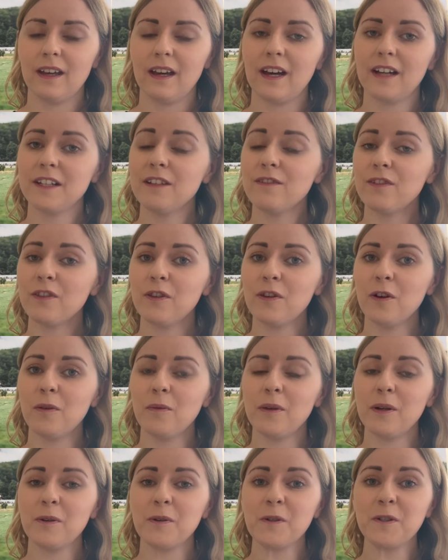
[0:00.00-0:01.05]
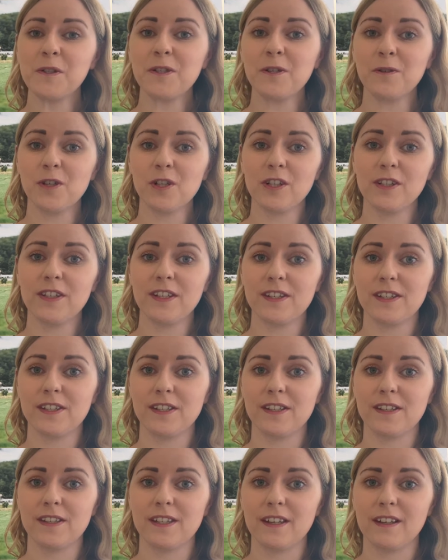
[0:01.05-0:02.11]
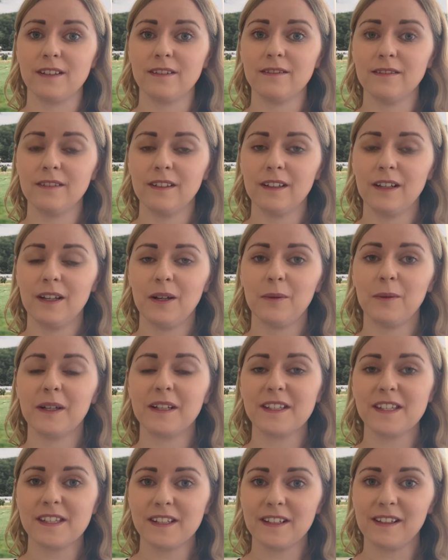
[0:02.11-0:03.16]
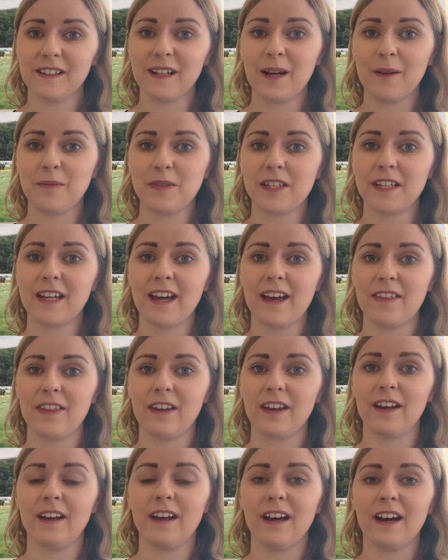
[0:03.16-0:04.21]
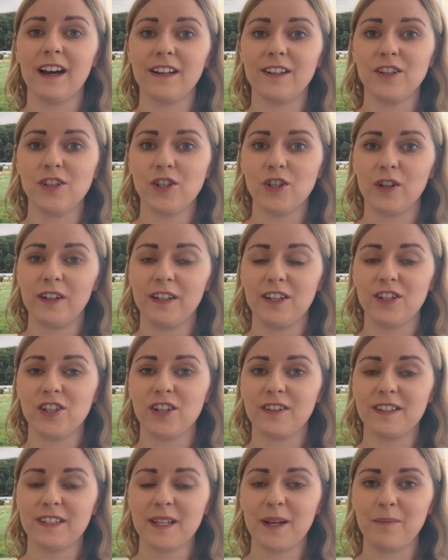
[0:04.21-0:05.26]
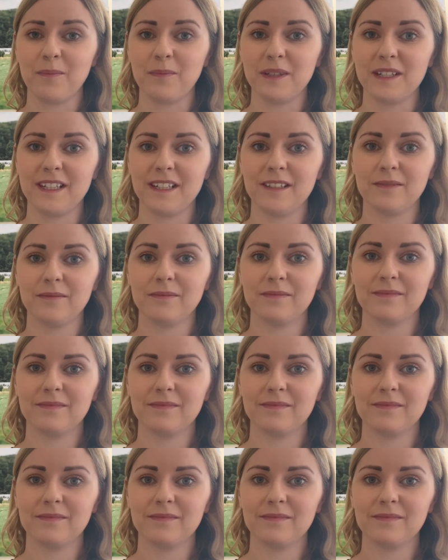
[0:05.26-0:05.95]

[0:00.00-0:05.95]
And even though we're all social distancing, we can still come together and enjoy each other's company.